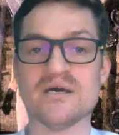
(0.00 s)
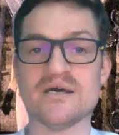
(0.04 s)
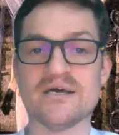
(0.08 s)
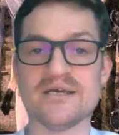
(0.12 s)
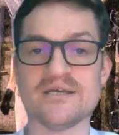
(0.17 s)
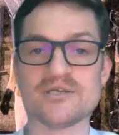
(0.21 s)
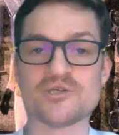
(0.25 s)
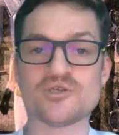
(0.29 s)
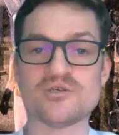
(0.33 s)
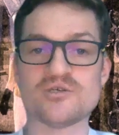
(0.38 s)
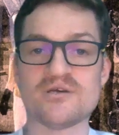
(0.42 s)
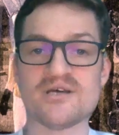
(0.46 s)

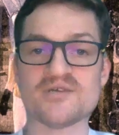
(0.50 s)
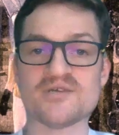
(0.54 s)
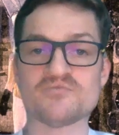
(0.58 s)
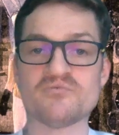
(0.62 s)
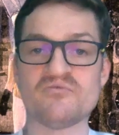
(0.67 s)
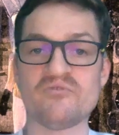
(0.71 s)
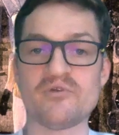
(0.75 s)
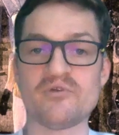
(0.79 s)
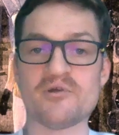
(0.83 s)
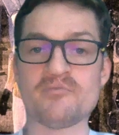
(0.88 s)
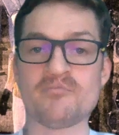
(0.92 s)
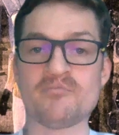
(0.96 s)
Its shares were
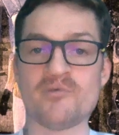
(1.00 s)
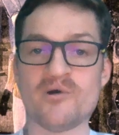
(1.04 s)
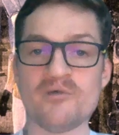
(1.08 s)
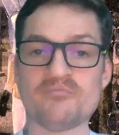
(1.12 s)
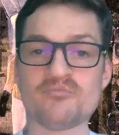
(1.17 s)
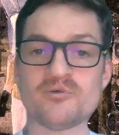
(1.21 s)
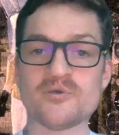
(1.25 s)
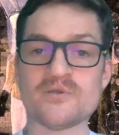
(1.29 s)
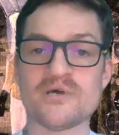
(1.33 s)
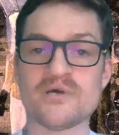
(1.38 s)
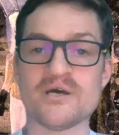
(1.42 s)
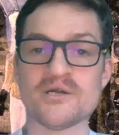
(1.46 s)
very
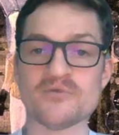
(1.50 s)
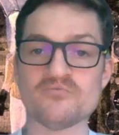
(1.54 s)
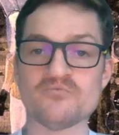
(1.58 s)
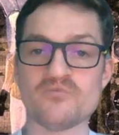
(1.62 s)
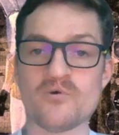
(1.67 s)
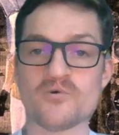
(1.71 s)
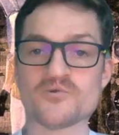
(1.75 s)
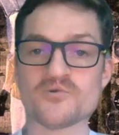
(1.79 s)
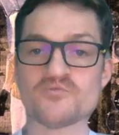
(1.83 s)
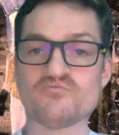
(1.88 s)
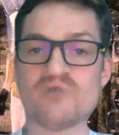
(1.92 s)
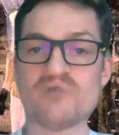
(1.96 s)
popular and
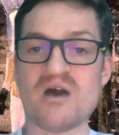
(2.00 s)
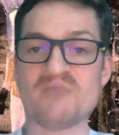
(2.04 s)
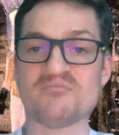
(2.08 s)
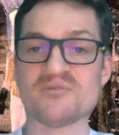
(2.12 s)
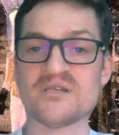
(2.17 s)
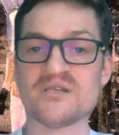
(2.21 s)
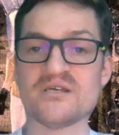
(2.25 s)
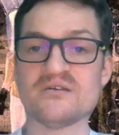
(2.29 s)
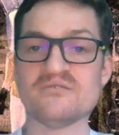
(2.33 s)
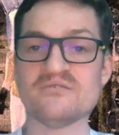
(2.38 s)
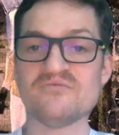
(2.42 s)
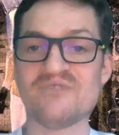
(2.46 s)
rose
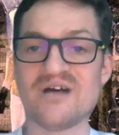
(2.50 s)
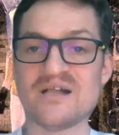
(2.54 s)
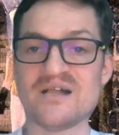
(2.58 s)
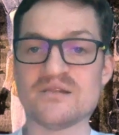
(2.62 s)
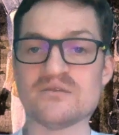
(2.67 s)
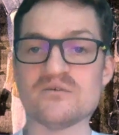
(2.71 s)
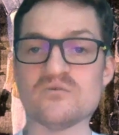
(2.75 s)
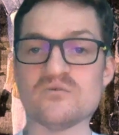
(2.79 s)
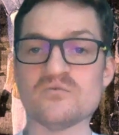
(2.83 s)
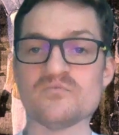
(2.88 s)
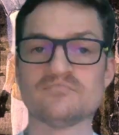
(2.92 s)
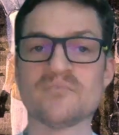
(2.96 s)
rapidly in
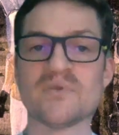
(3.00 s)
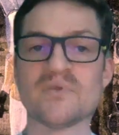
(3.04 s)
value.